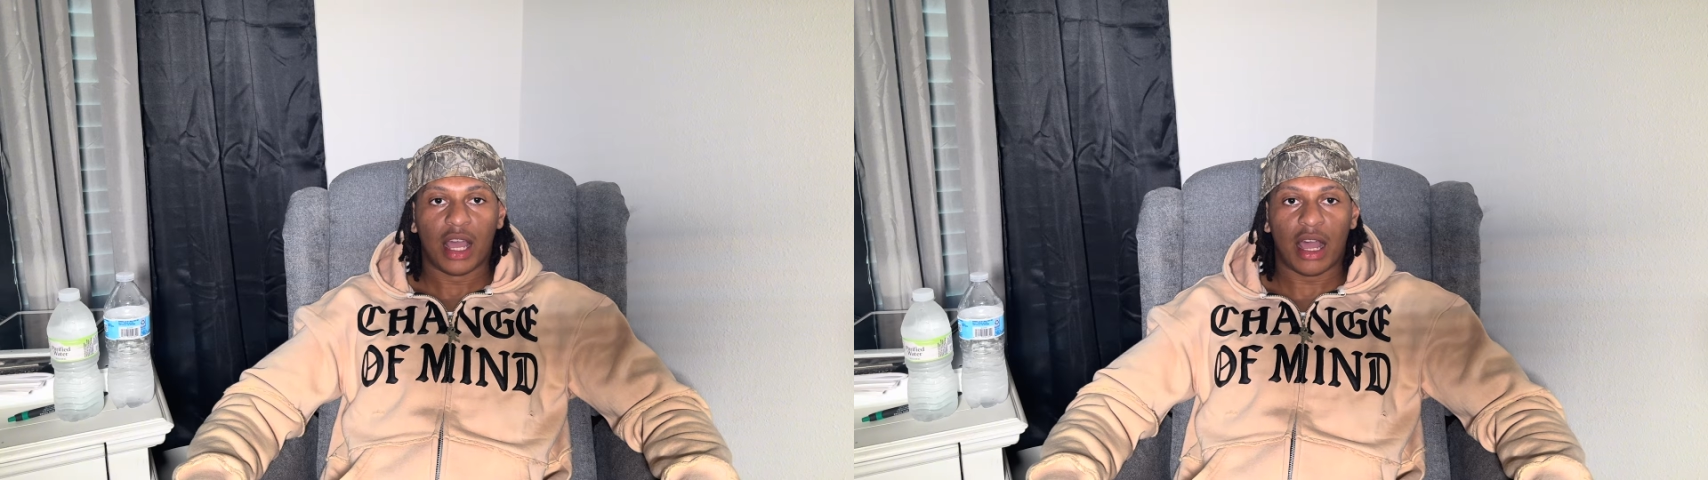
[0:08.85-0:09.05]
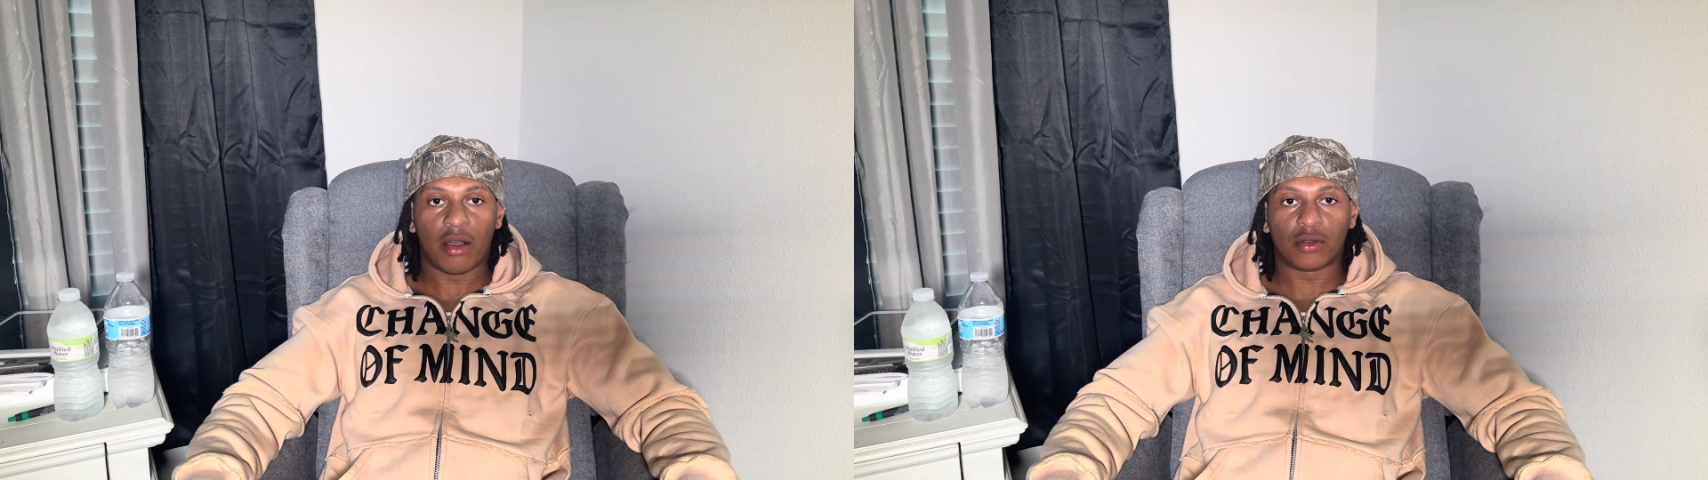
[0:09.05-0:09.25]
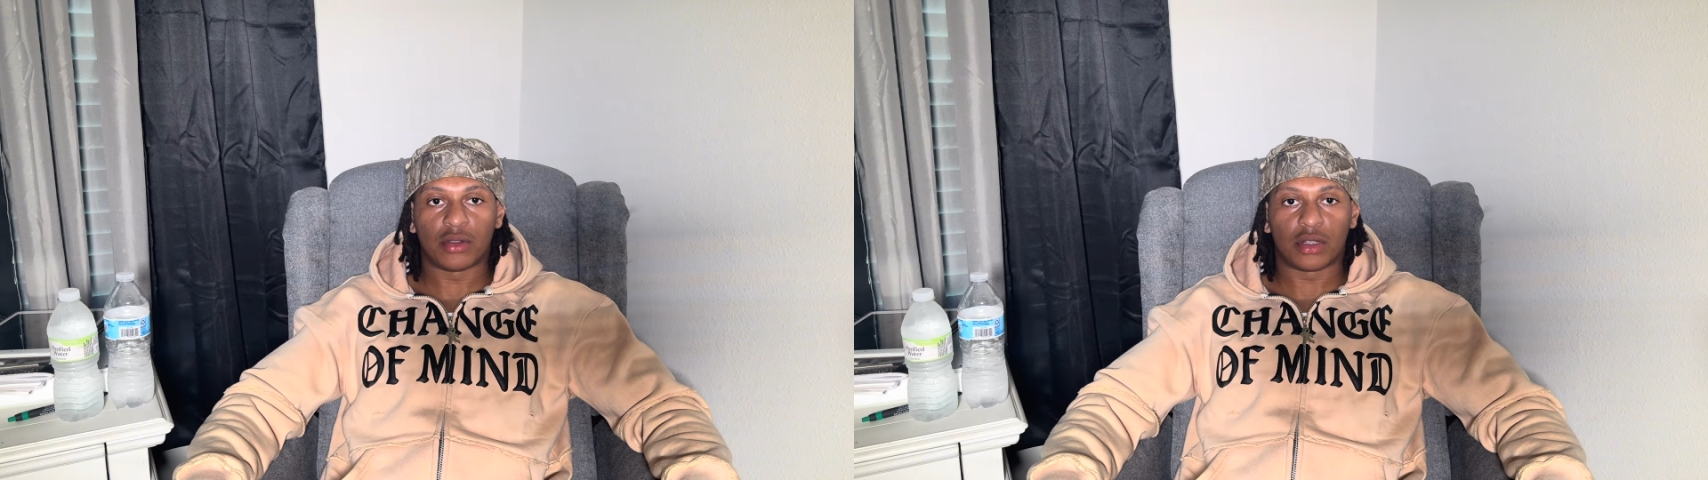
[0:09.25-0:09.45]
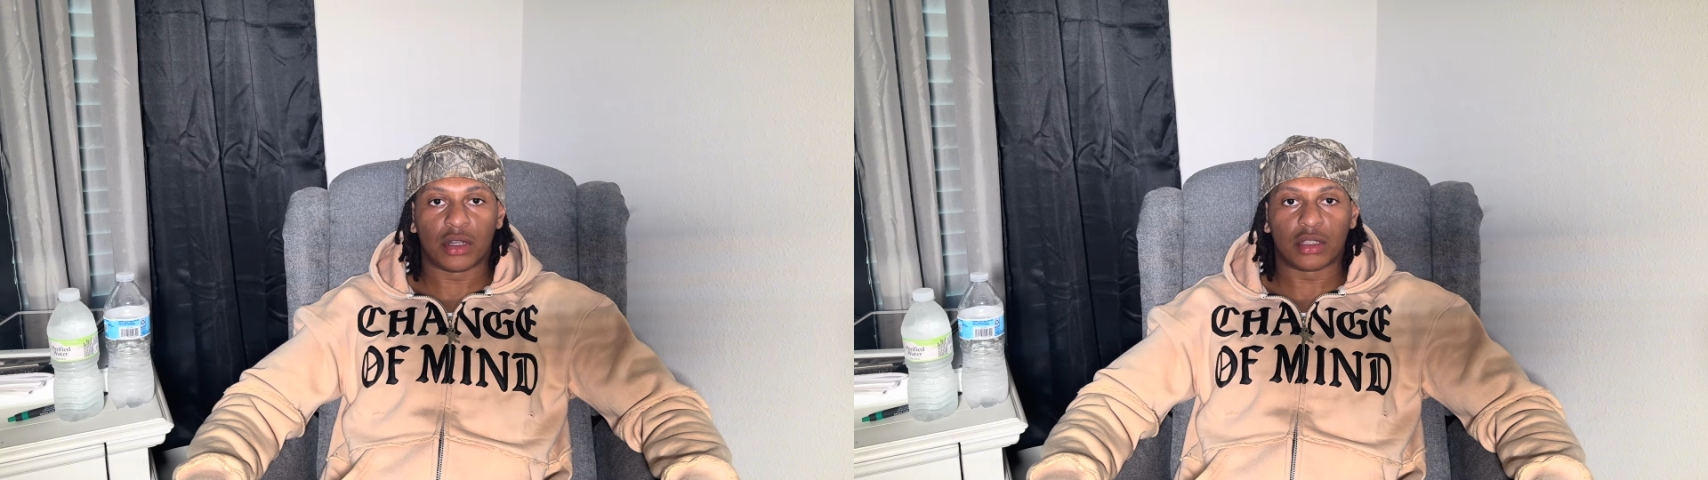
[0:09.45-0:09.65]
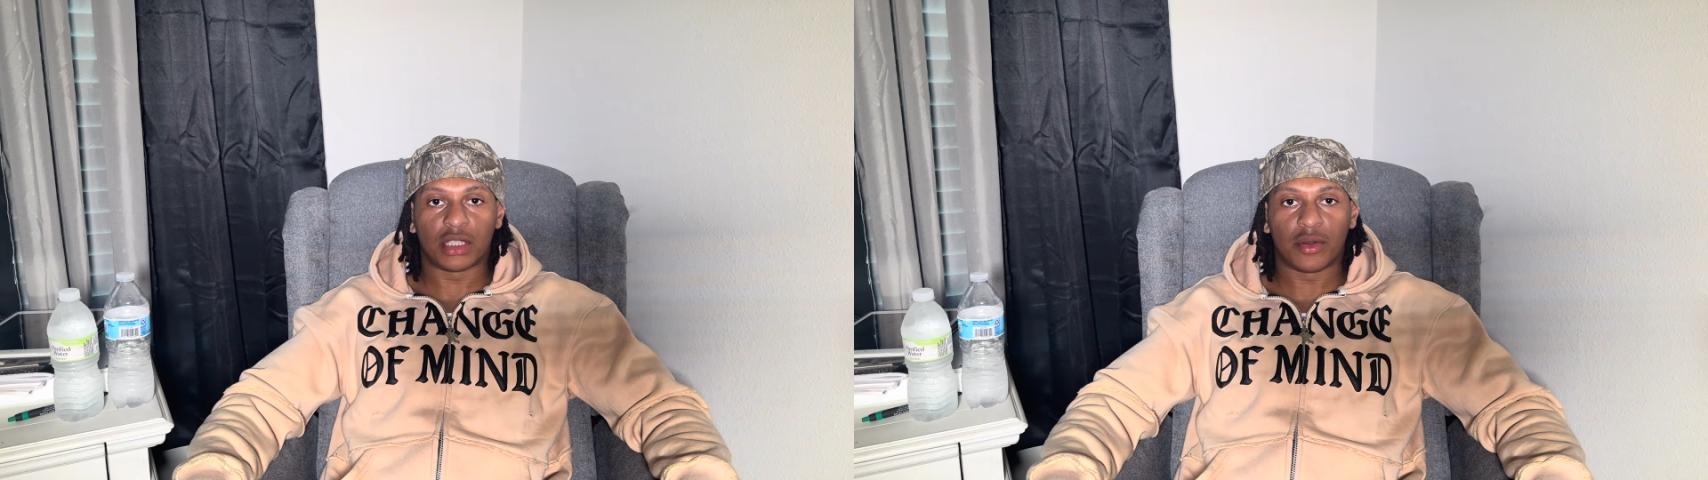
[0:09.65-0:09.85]
how to
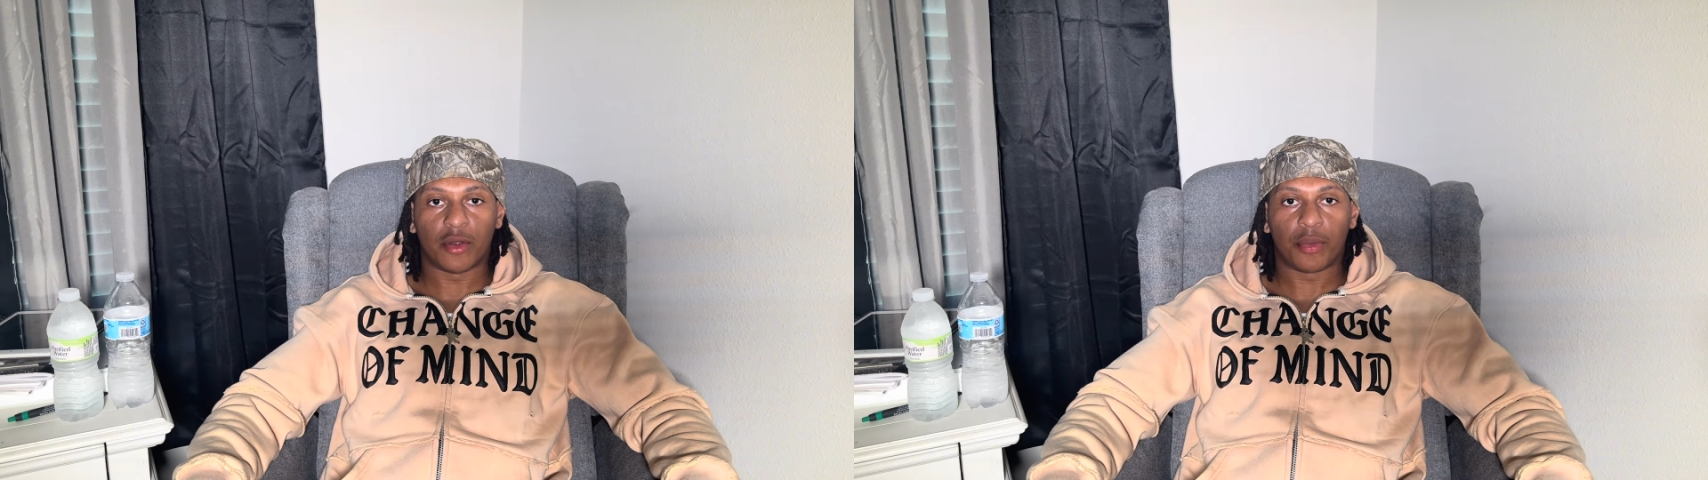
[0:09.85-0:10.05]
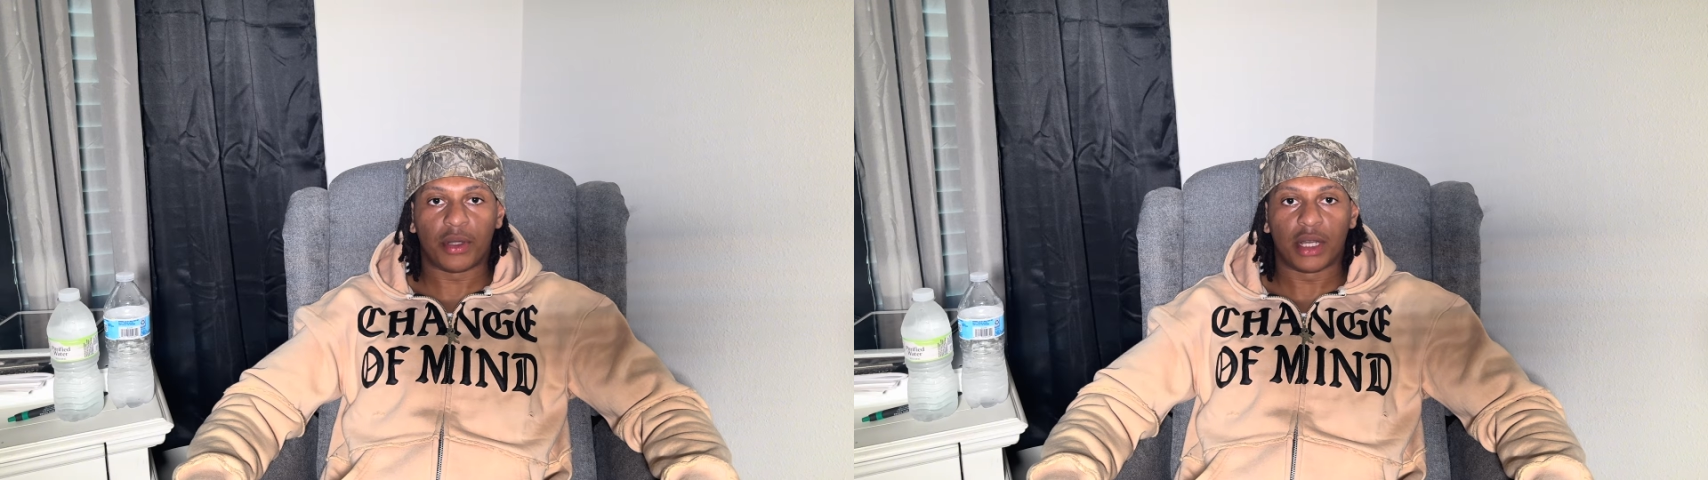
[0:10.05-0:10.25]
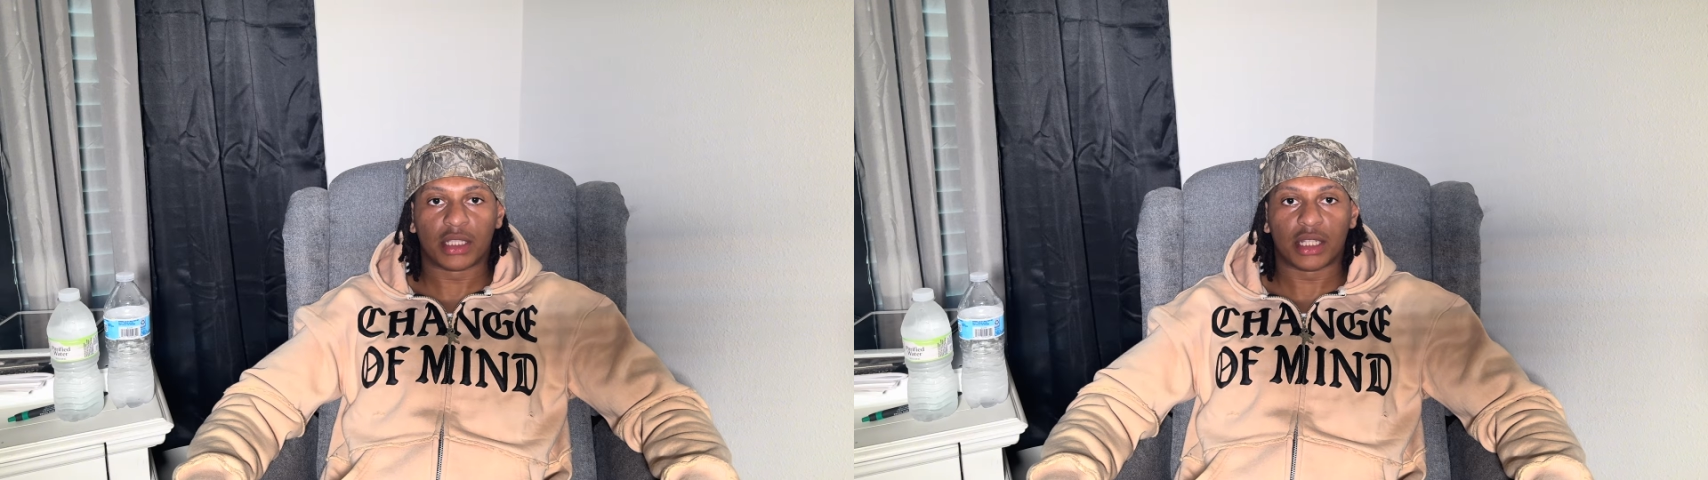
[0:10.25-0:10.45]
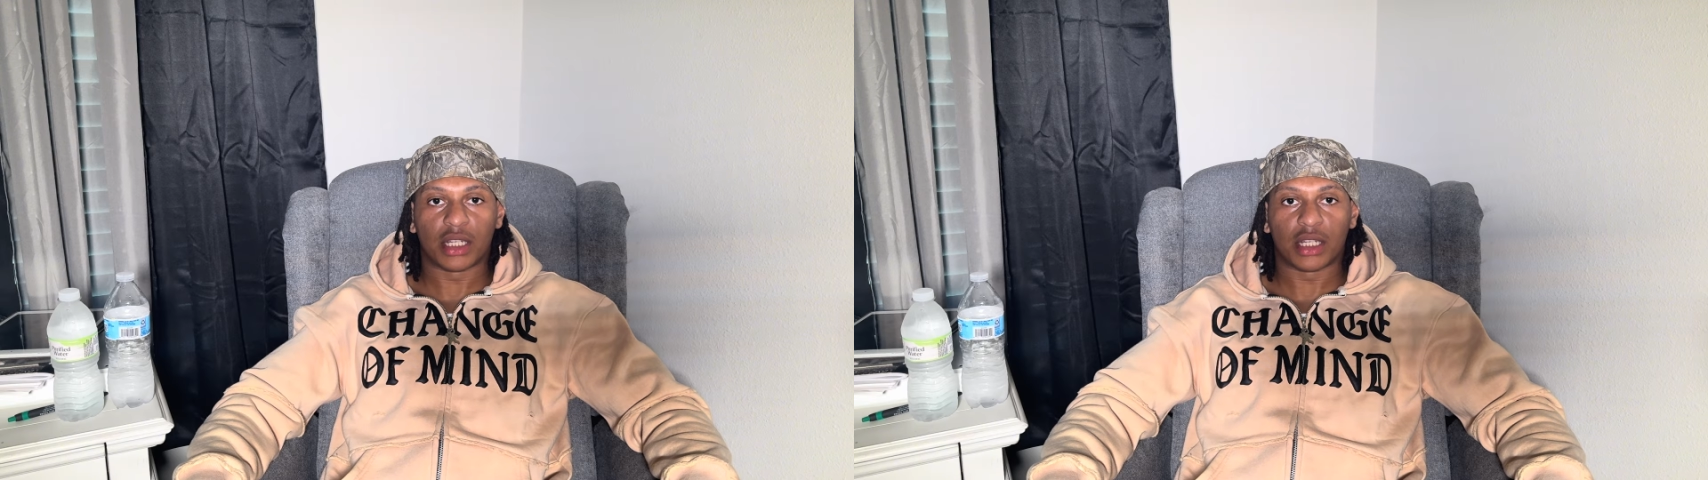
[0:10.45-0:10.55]
turn zero production